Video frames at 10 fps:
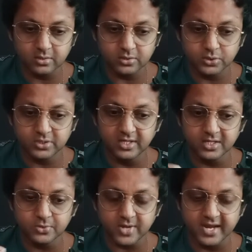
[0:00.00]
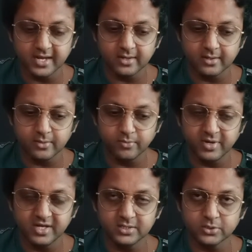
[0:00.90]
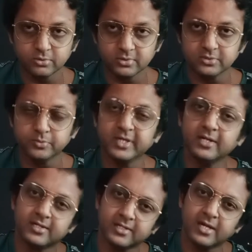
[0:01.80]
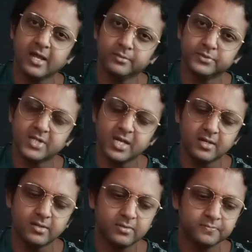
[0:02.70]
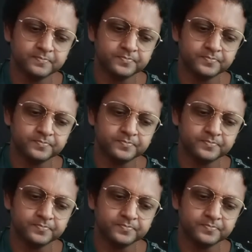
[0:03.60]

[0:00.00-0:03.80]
still are trying. Many students, many learners I have seen,